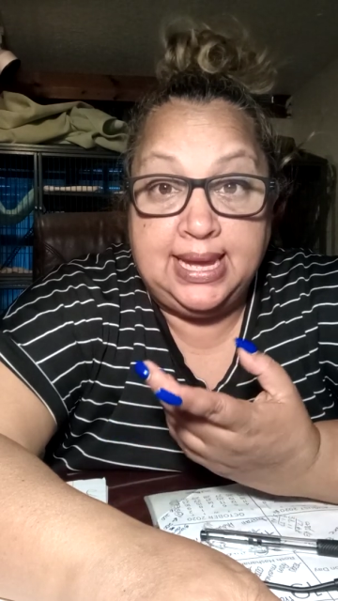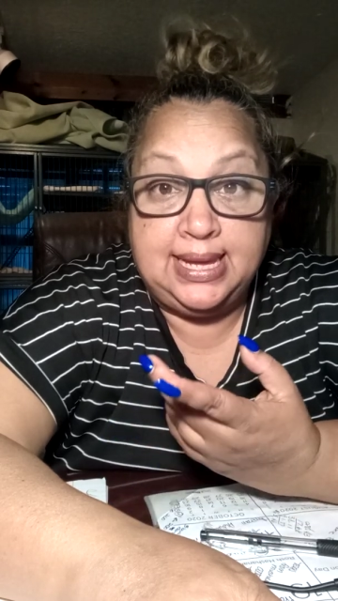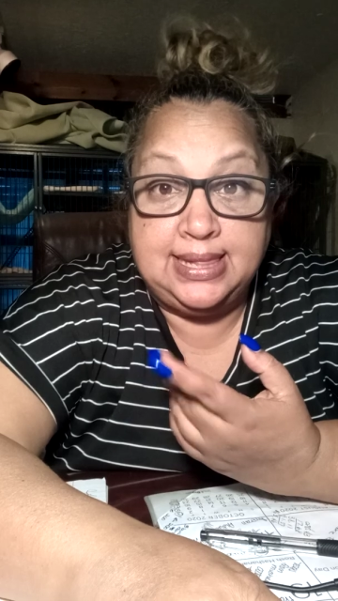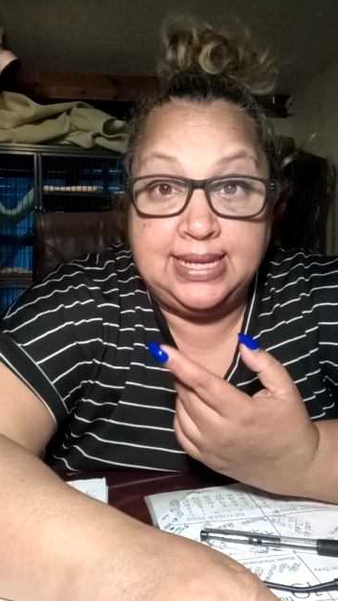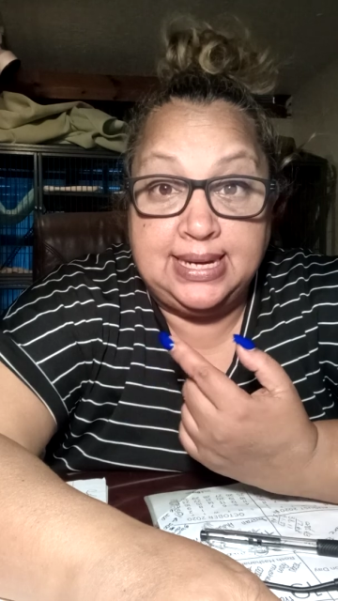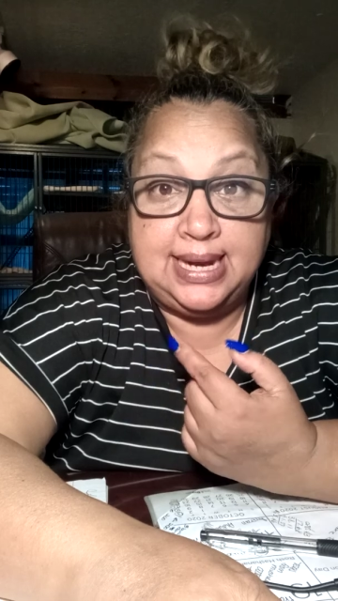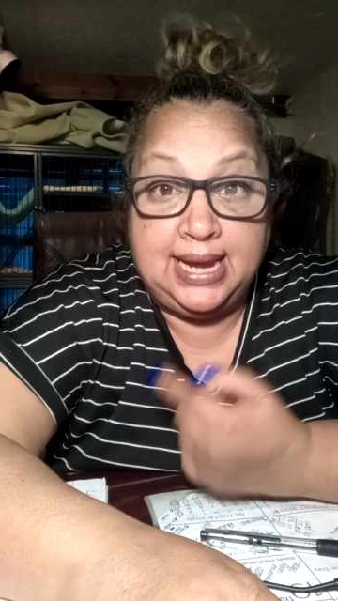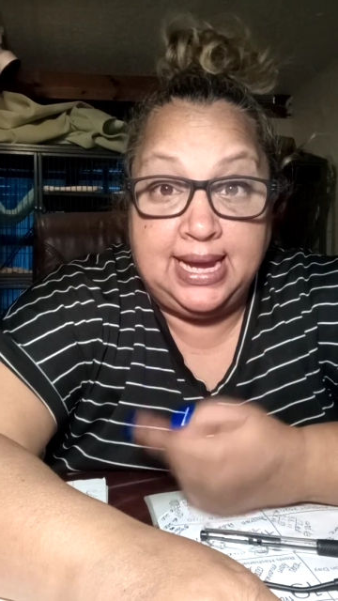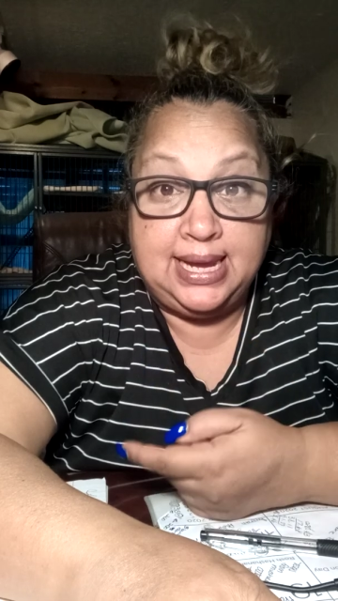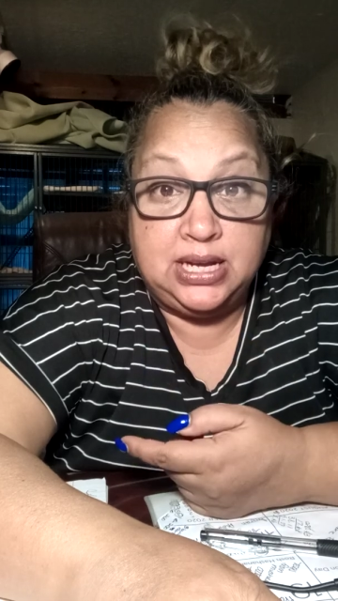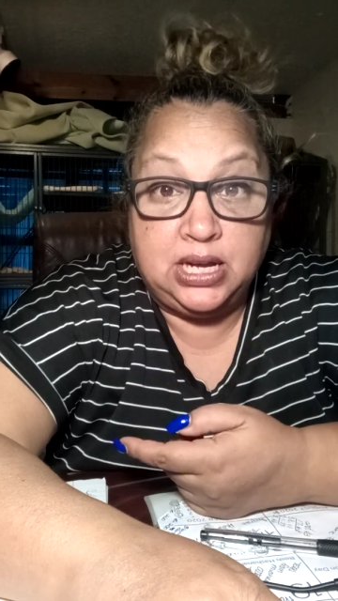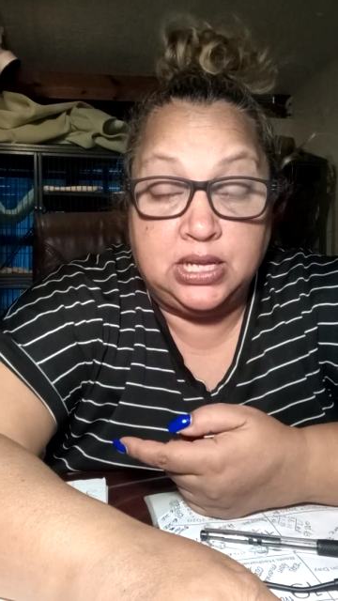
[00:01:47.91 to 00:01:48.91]
and then I
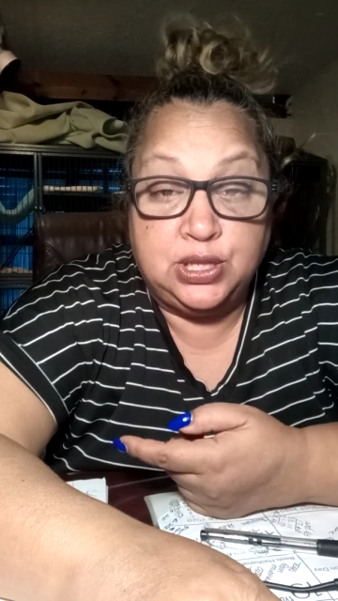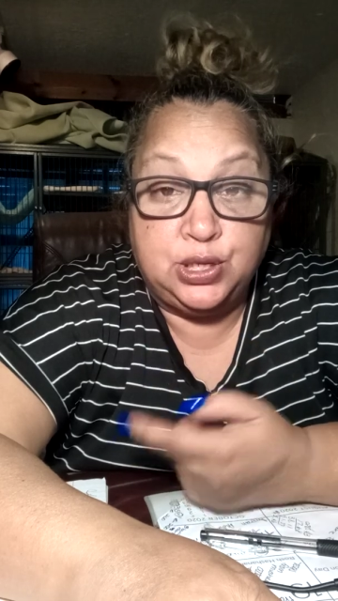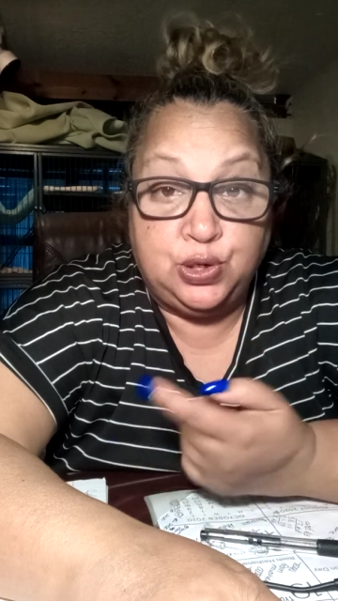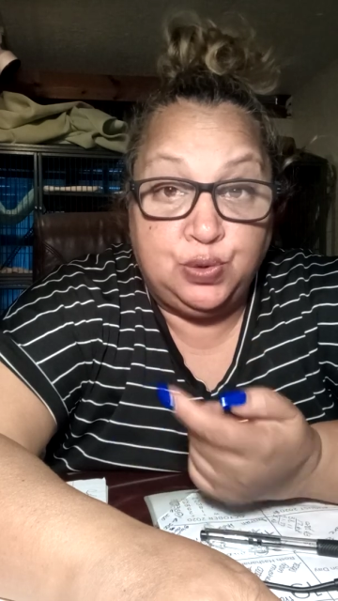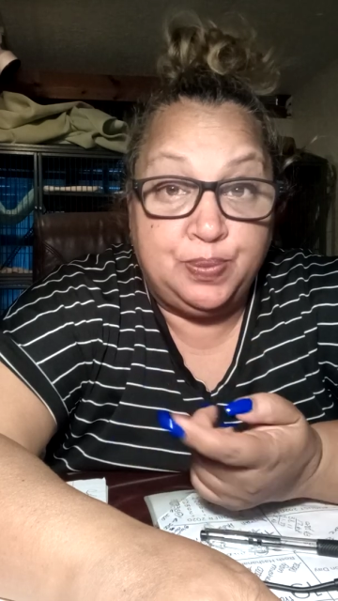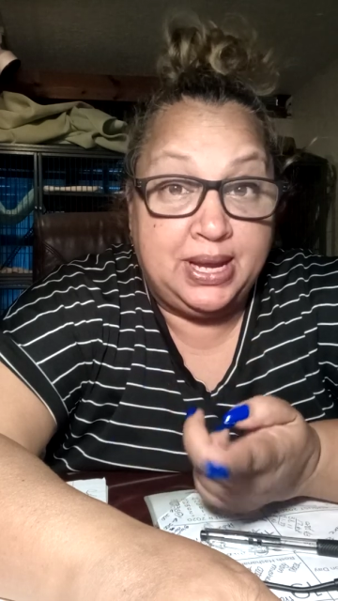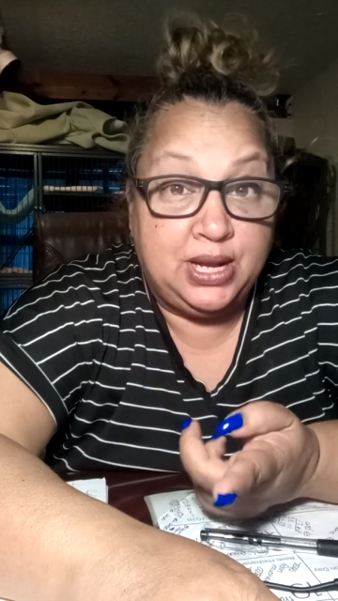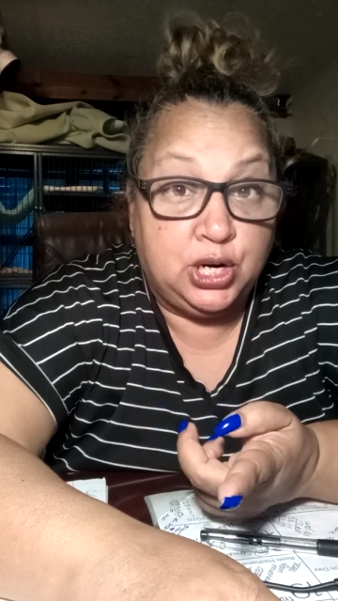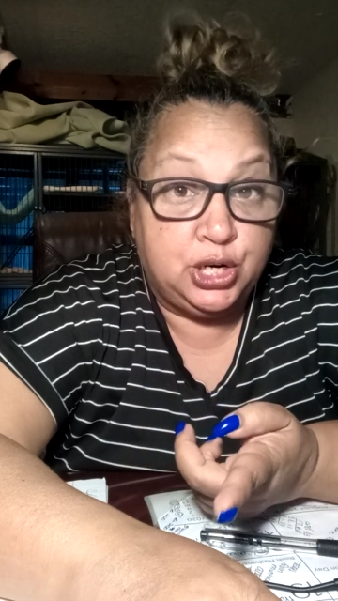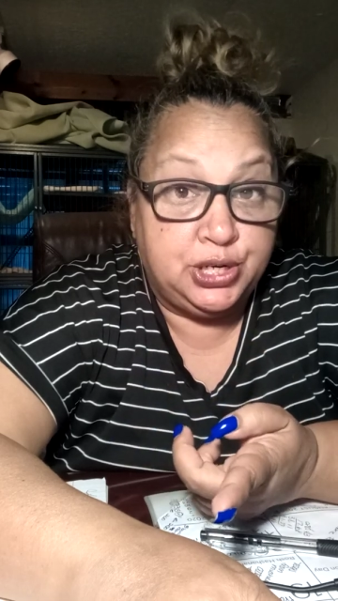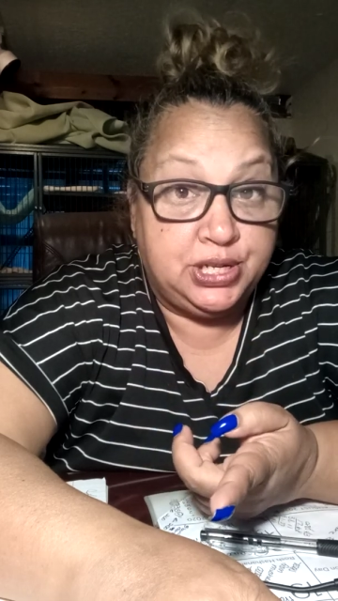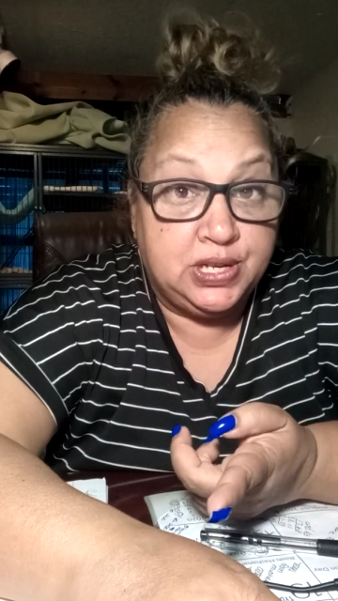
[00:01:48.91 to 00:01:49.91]
had got the new bank
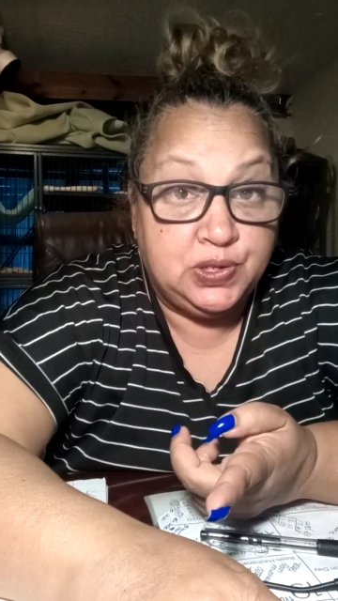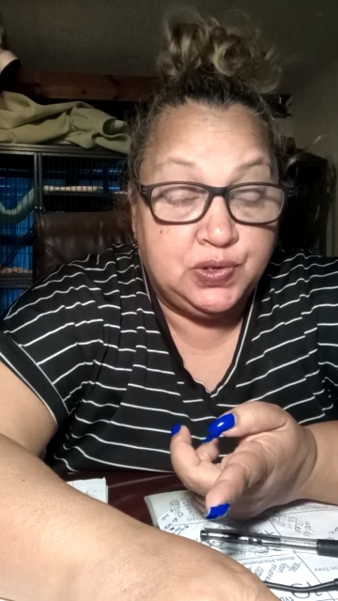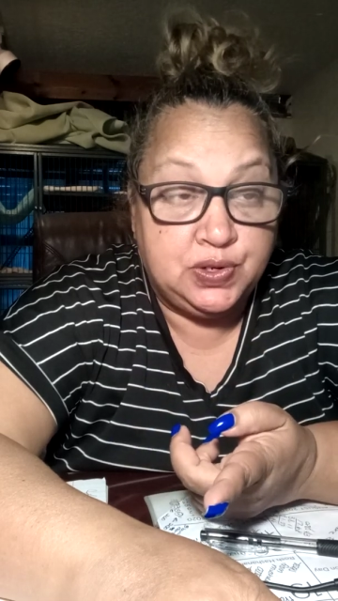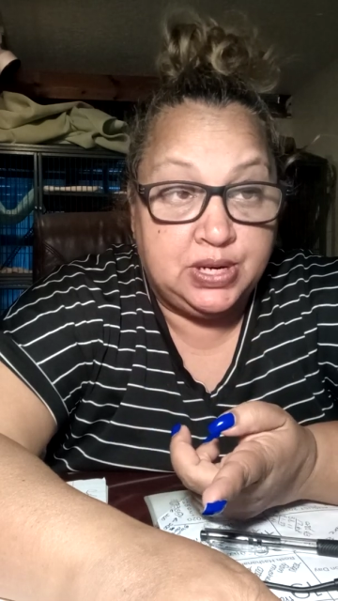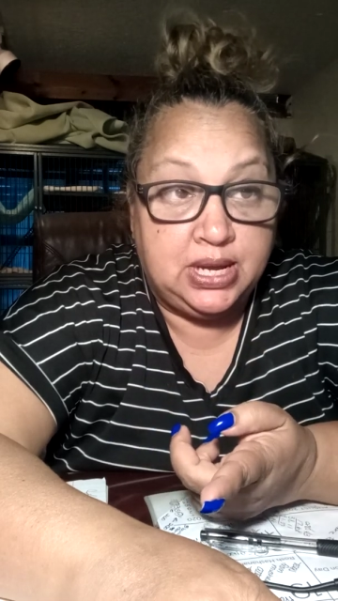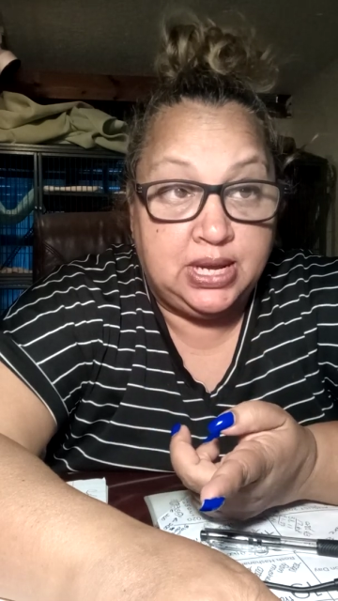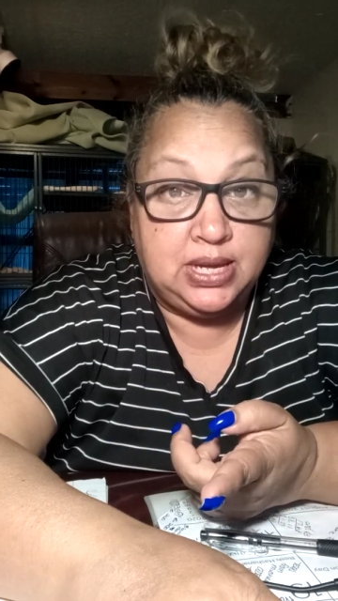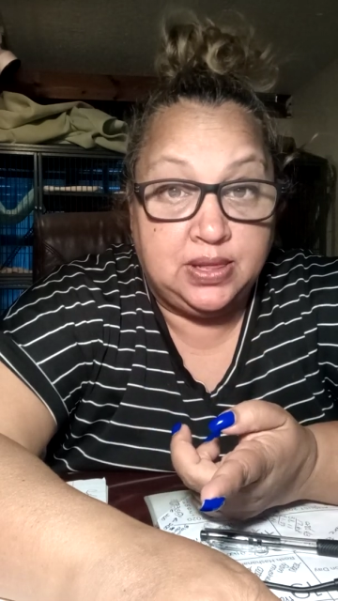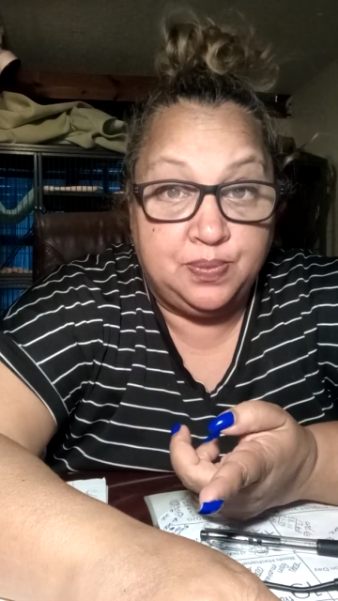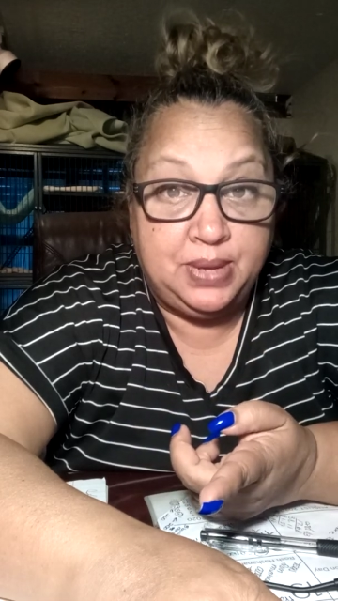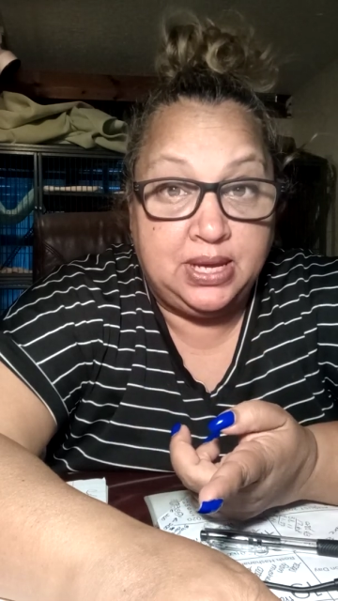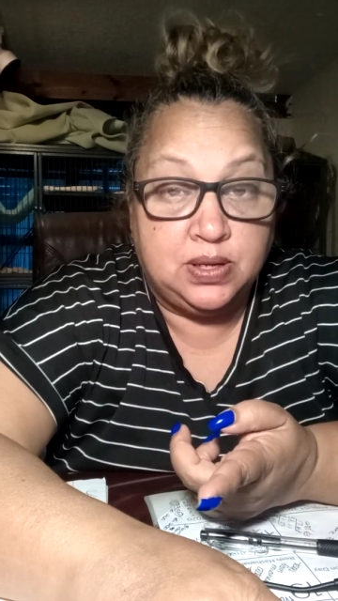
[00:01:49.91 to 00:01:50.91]
card yesterday in
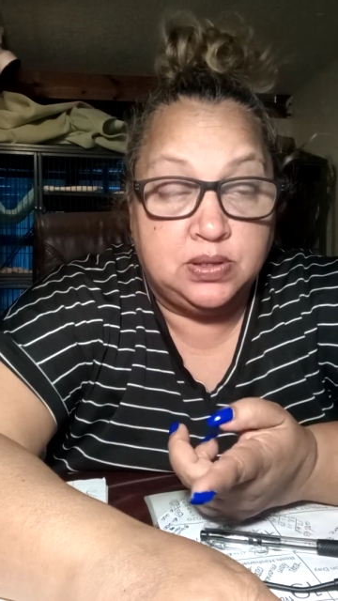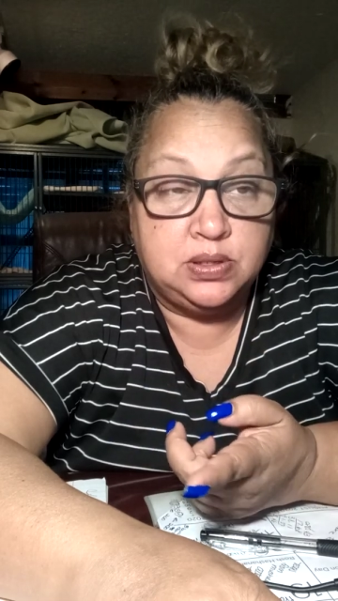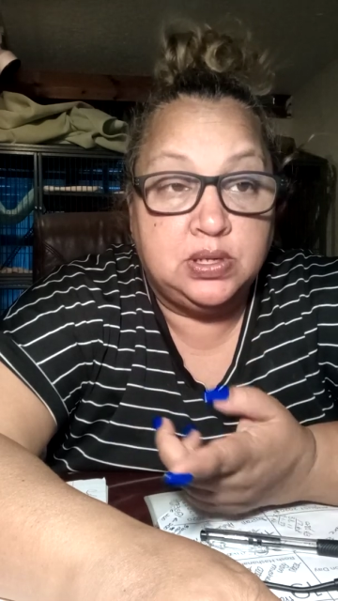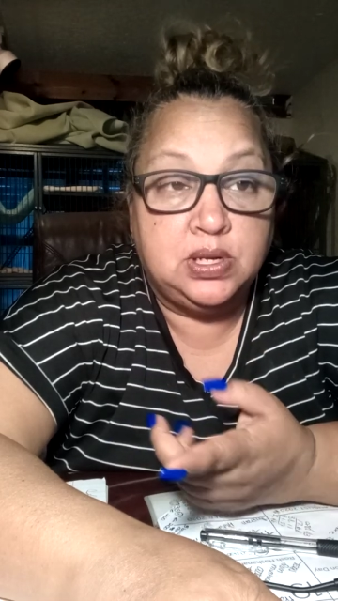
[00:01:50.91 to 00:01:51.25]
the mail.